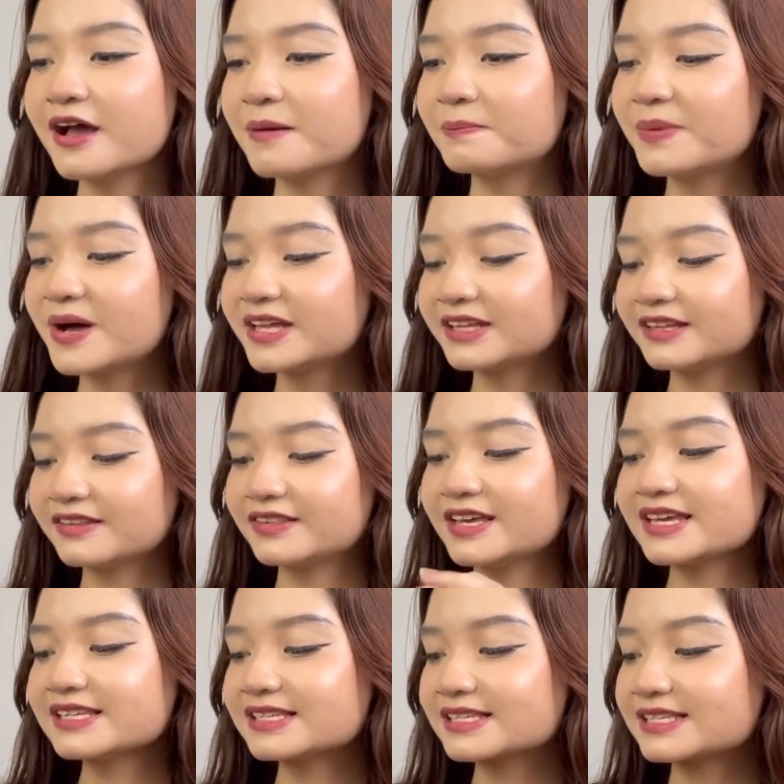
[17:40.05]
But
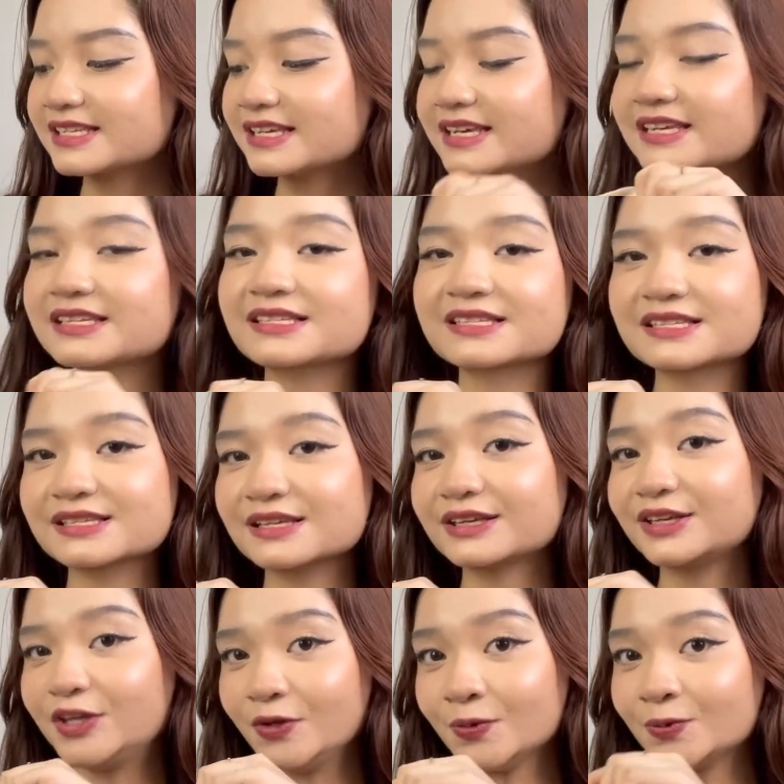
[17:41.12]
this is
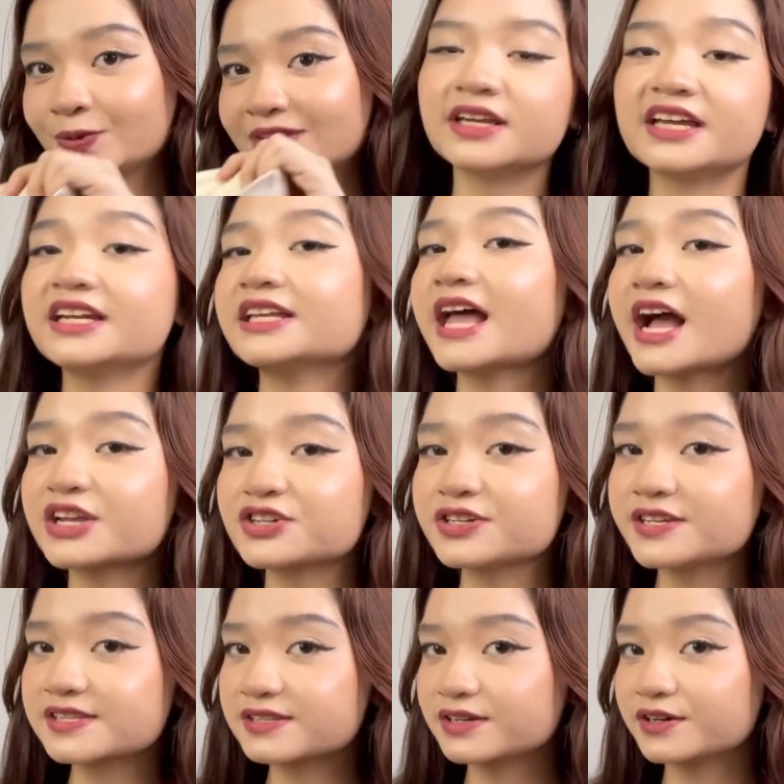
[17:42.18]
cute and it
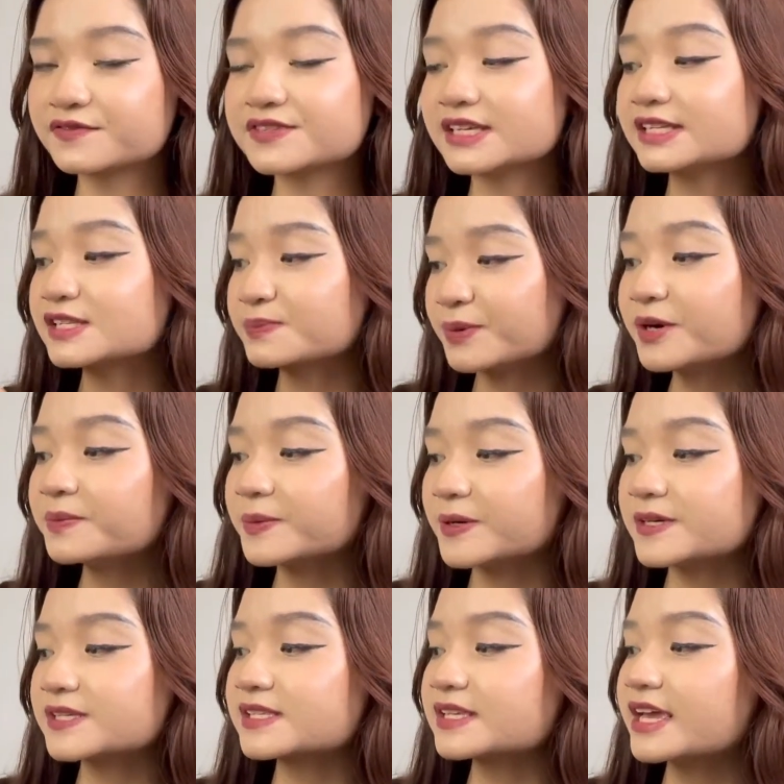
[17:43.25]
actually serves its
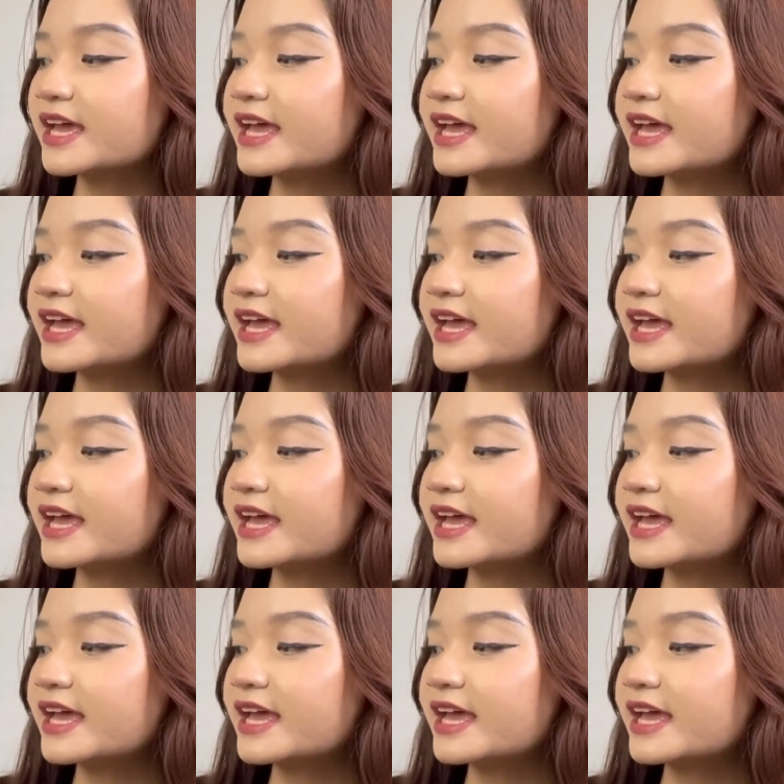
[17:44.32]
purpose.